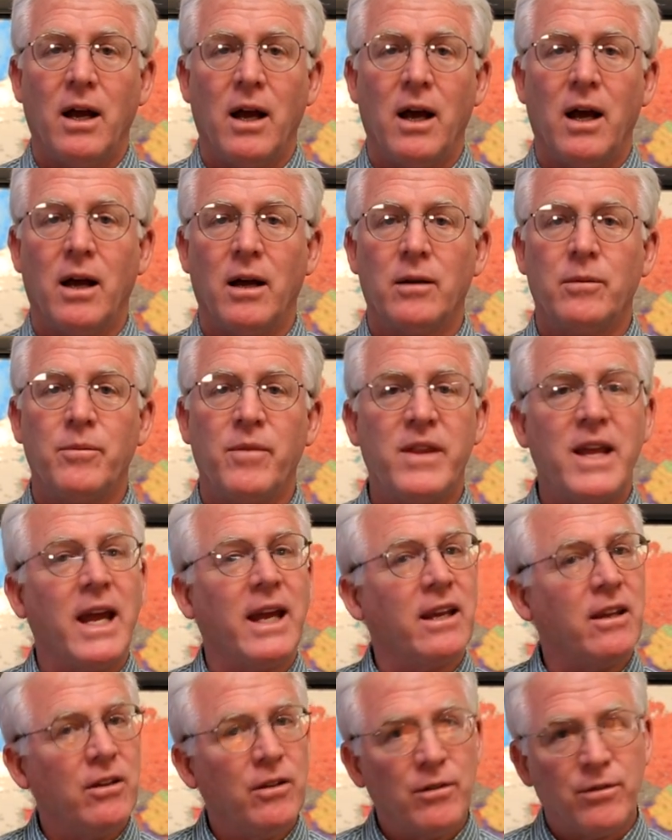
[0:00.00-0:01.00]
Um,
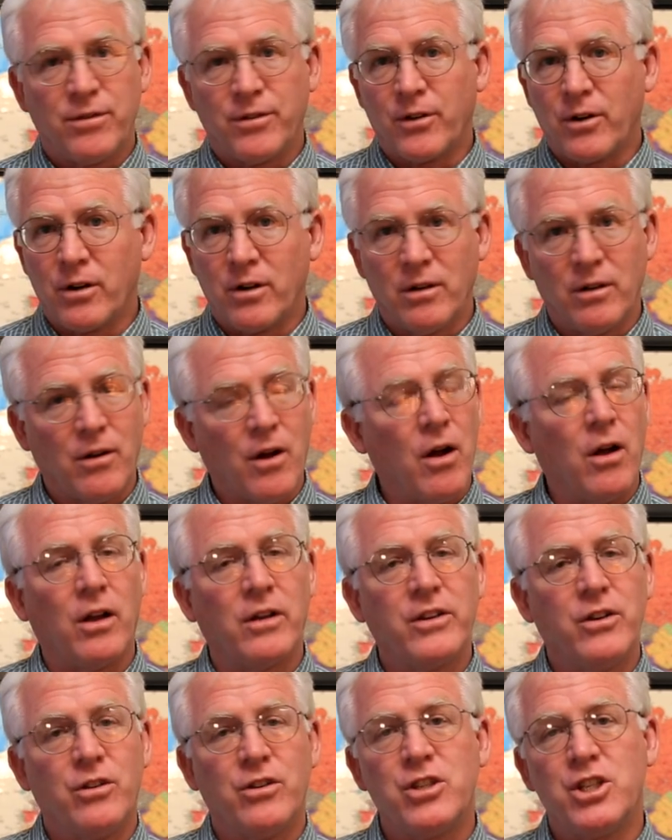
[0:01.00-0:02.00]
thank you for all
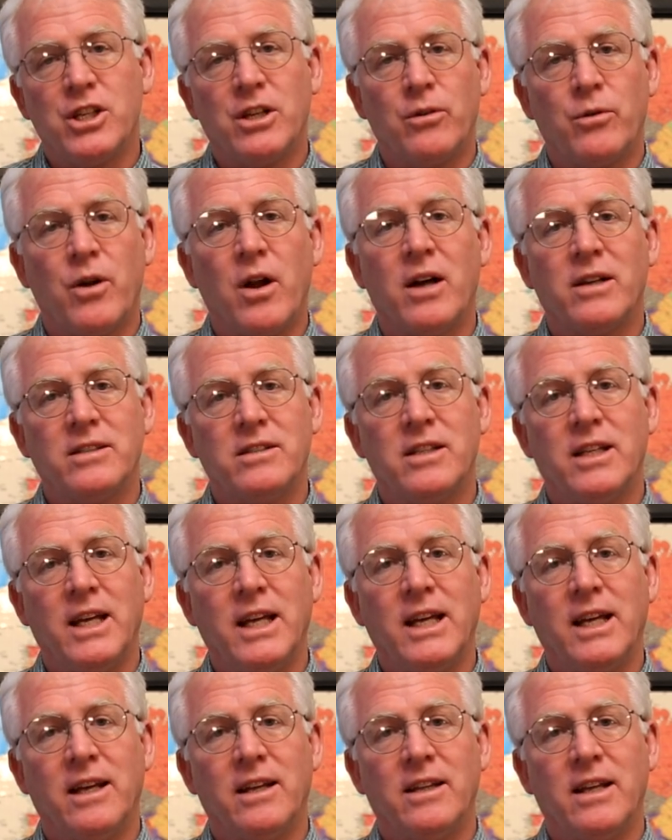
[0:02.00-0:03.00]
your
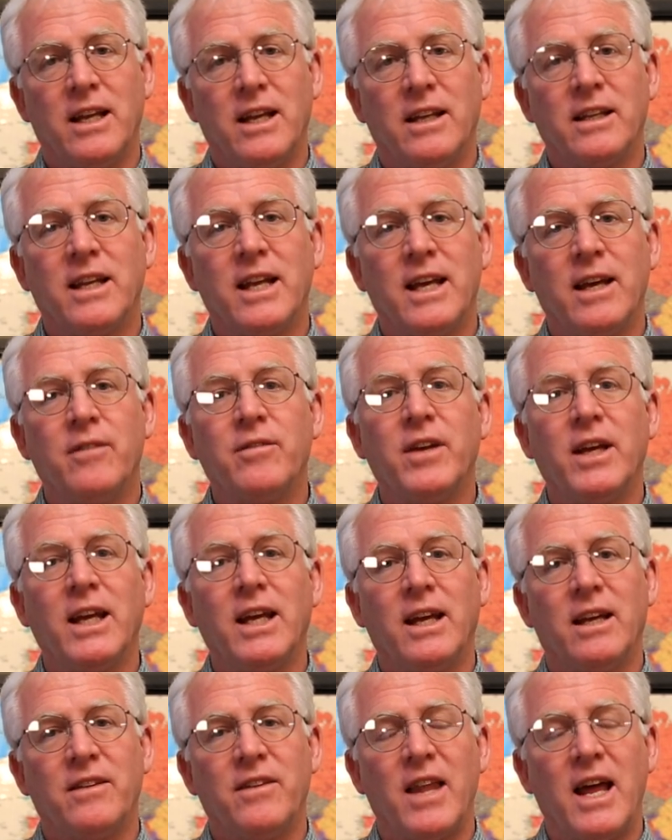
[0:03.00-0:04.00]
generosity and in
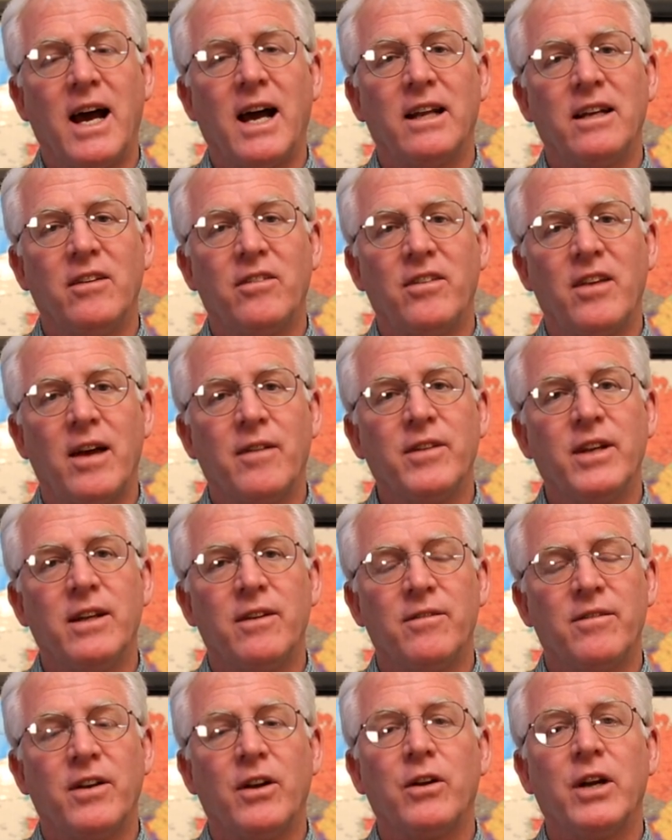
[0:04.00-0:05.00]
giving, and that is having
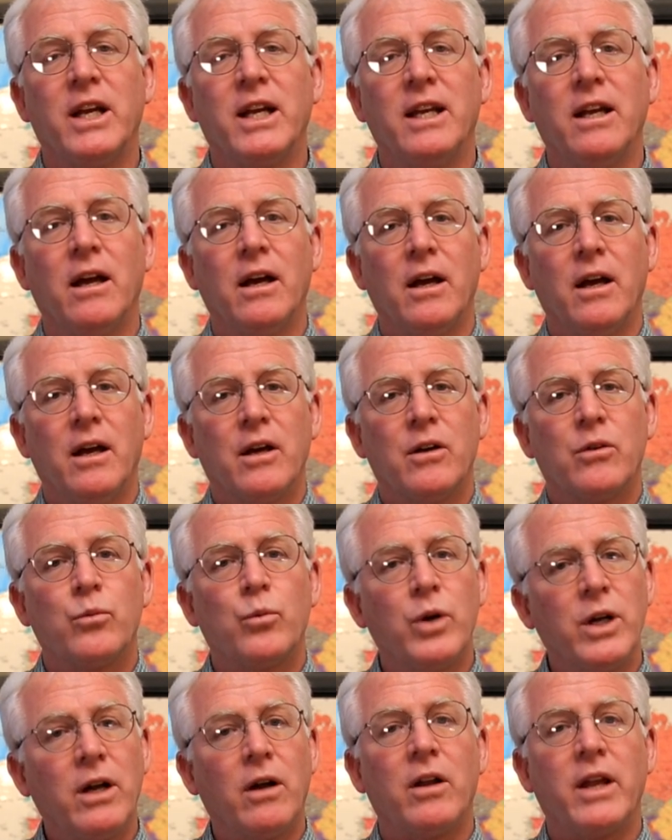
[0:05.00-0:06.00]
a very
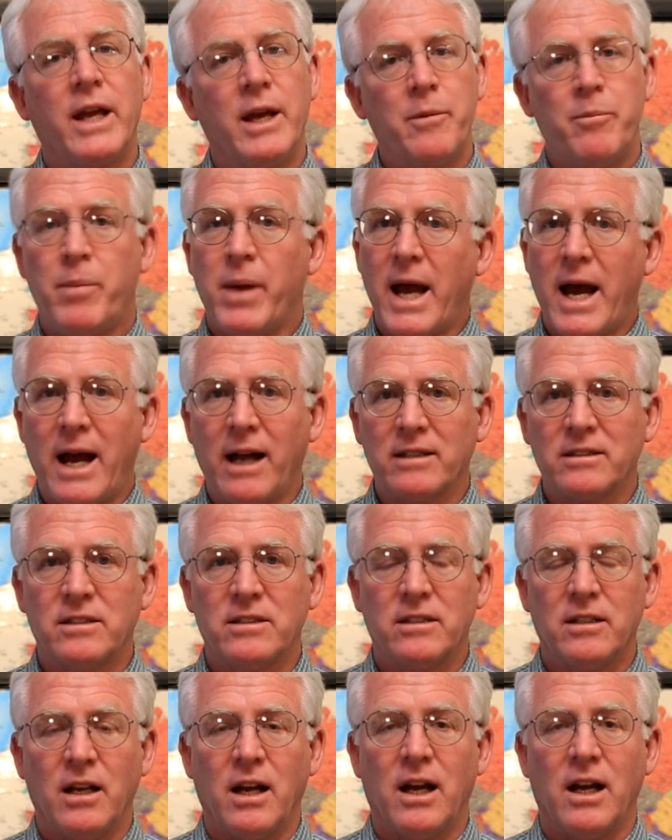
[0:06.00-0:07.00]
real
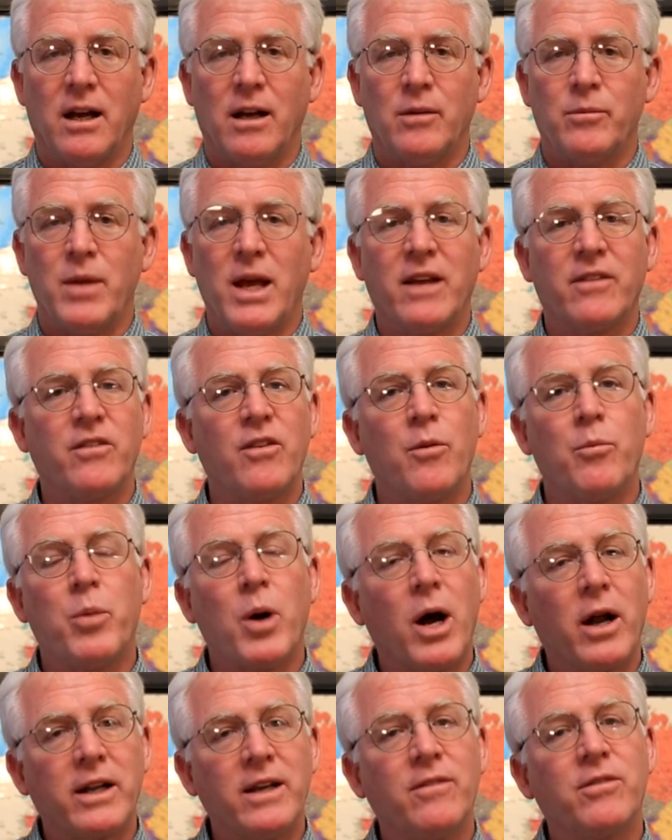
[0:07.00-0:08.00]
impact um, as the
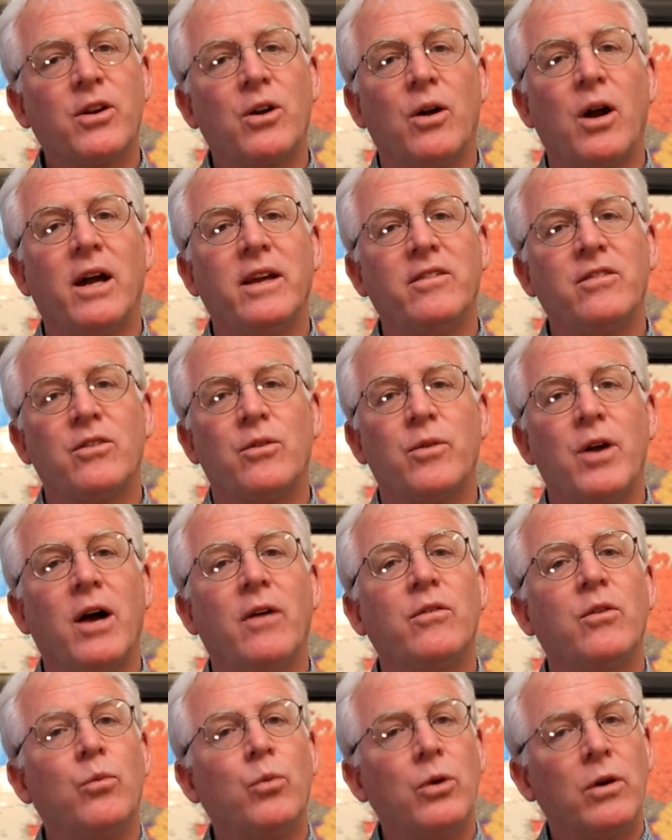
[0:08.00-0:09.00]
body of Christ
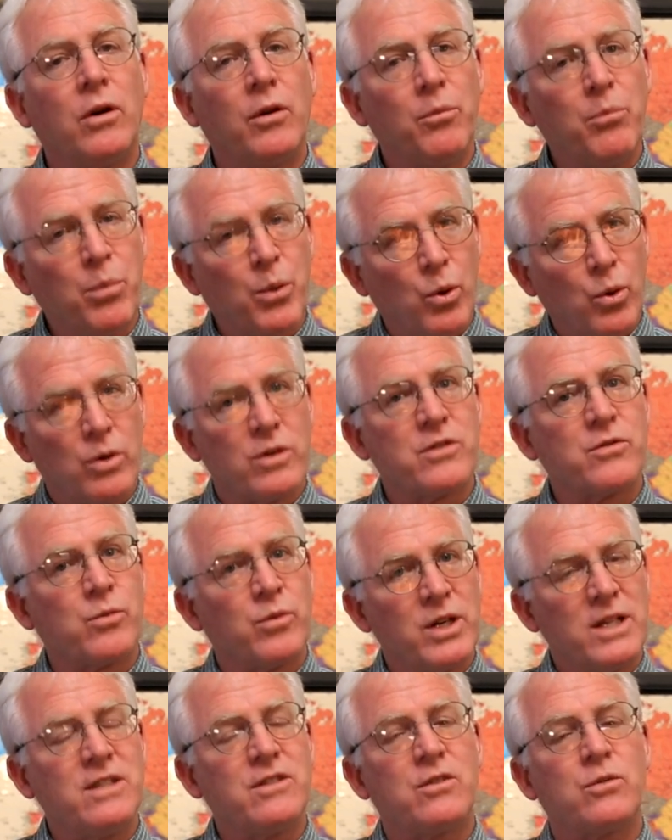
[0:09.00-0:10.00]
around the world pours
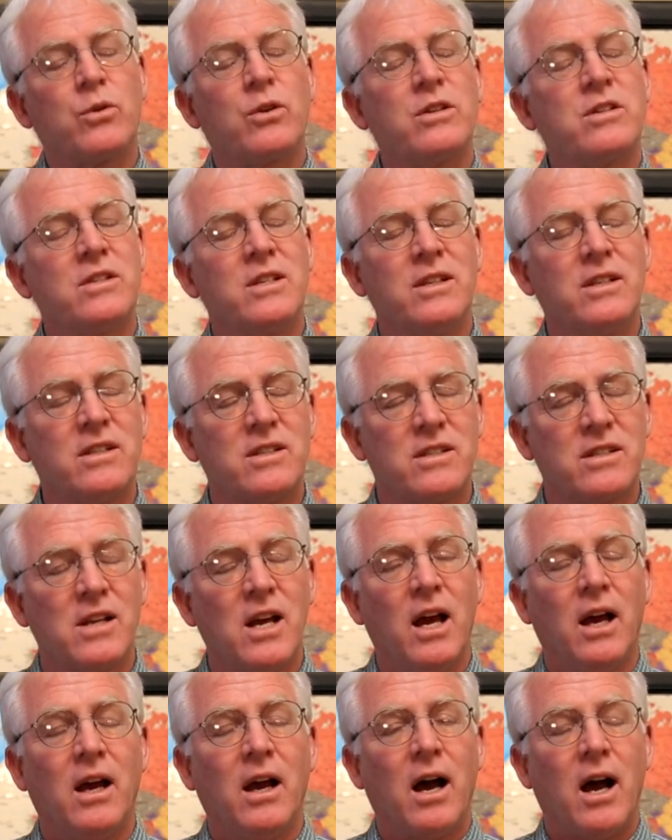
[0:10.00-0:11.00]
resources
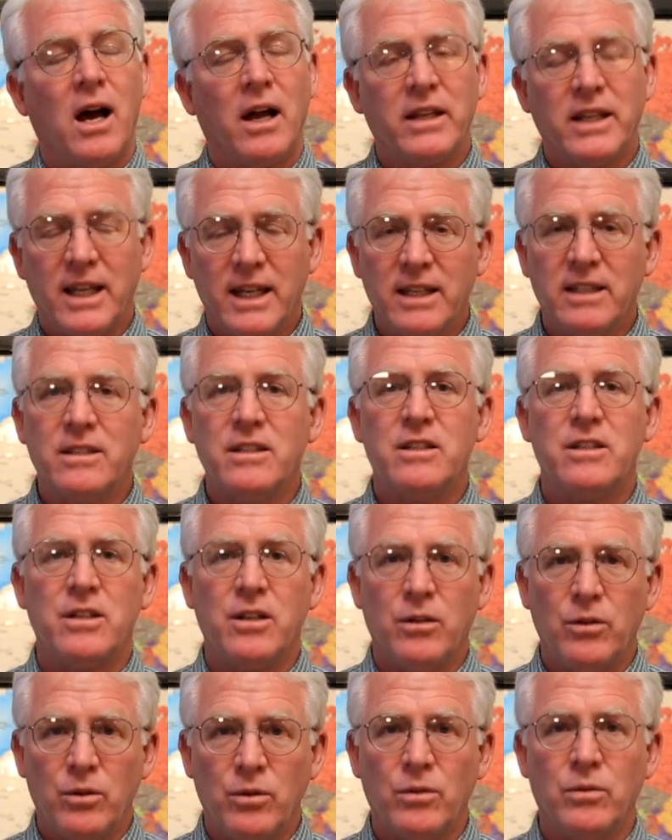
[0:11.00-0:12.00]
uh,
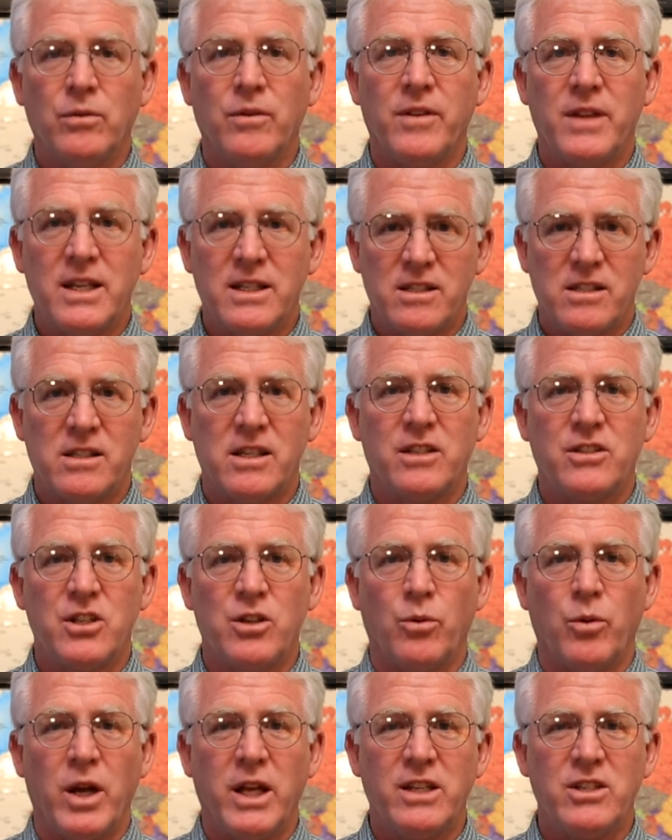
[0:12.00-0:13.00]
into this
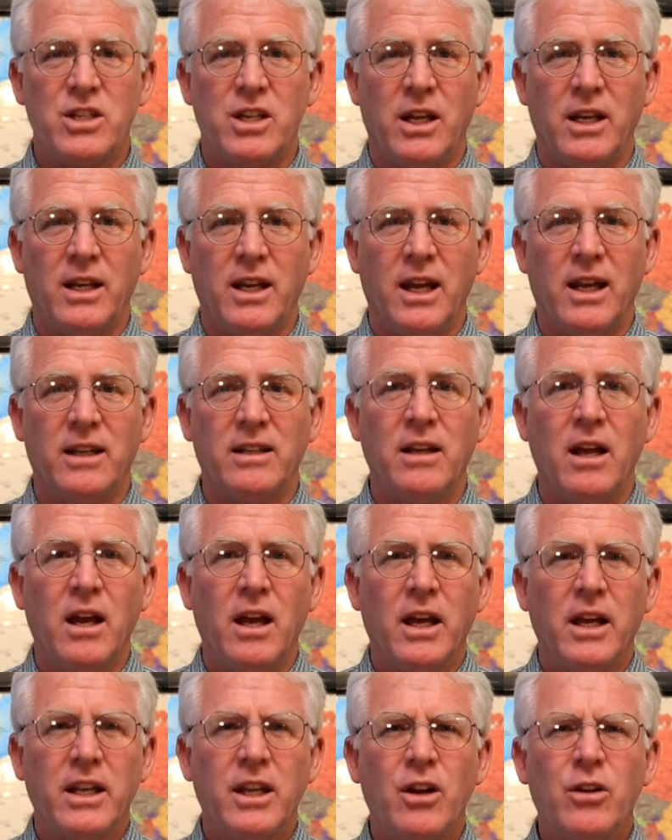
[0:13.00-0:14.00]
situation. And,
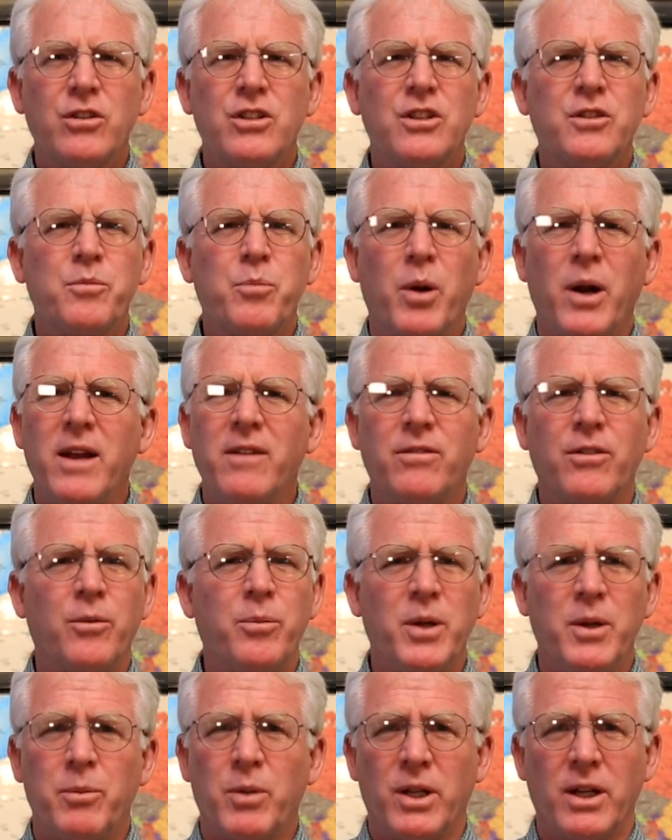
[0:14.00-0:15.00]
you know, just pray for
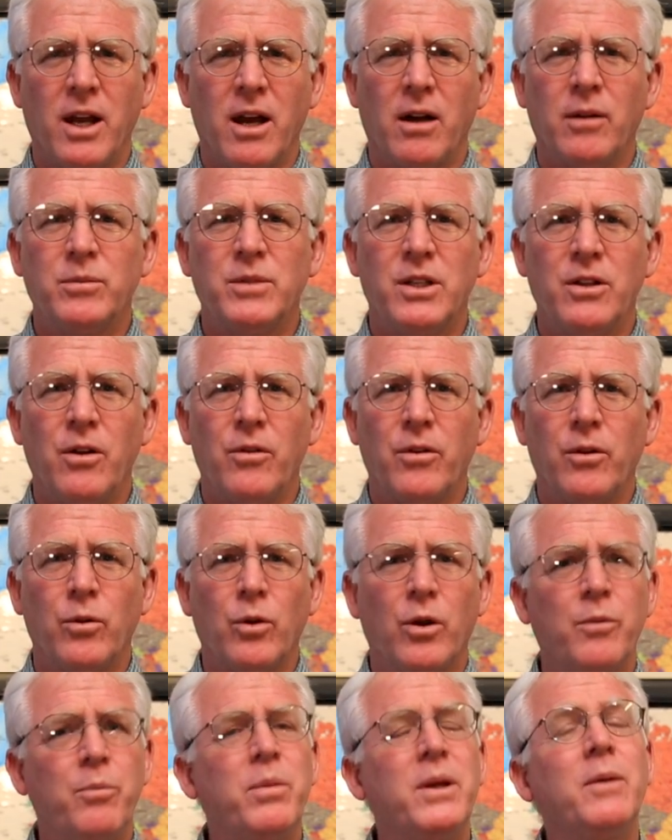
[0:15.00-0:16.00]
people to come to know the
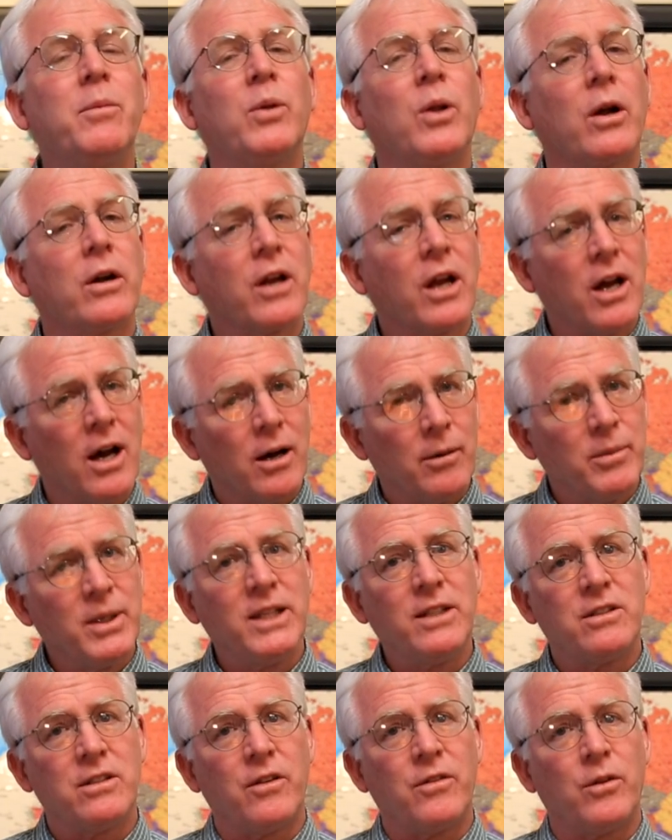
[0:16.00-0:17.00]
Lord. People are
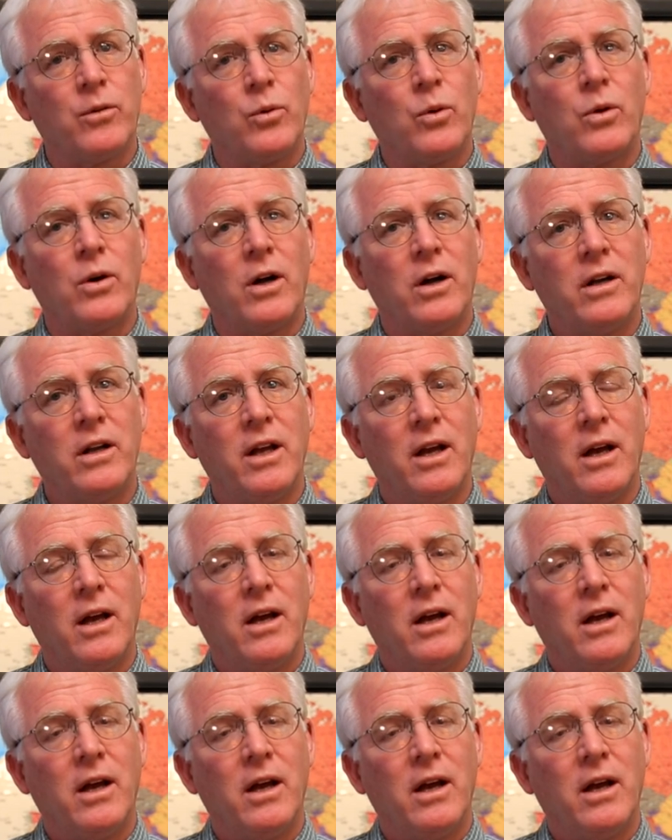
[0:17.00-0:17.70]
coming to the Lord.